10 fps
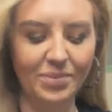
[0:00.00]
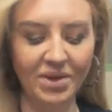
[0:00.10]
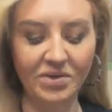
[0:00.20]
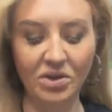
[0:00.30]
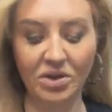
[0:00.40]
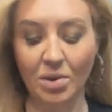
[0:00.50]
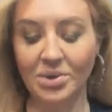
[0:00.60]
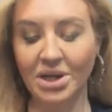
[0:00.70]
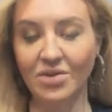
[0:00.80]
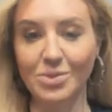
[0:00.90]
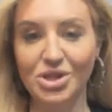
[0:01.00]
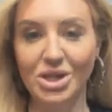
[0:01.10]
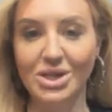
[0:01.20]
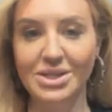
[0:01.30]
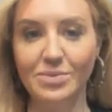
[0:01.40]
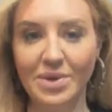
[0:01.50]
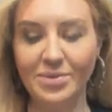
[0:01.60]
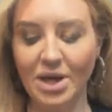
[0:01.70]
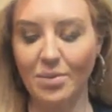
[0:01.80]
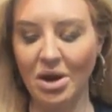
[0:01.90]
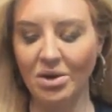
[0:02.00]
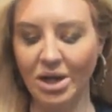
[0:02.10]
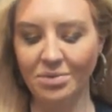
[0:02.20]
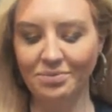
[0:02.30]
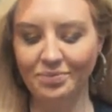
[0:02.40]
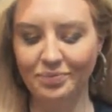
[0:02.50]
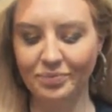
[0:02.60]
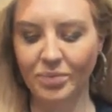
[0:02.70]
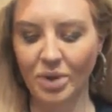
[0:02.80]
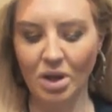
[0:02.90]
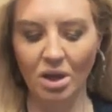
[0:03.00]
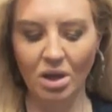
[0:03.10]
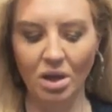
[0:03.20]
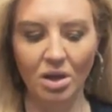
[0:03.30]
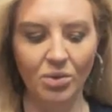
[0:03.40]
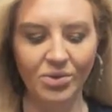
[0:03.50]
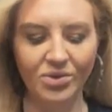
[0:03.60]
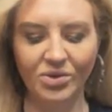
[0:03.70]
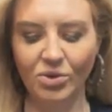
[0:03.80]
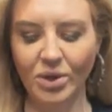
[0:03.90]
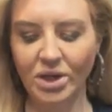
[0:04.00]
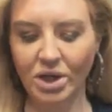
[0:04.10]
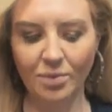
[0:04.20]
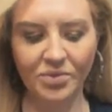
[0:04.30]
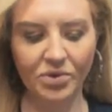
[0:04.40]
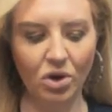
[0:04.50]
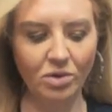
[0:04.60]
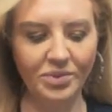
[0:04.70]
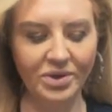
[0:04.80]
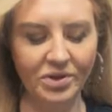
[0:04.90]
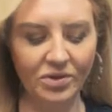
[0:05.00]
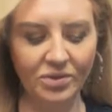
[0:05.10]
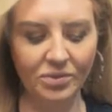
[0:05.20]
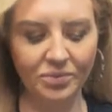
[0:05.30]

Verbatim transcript: because I'm going to give them a chance to maybe come out again. What's this Queen of Cups card, please?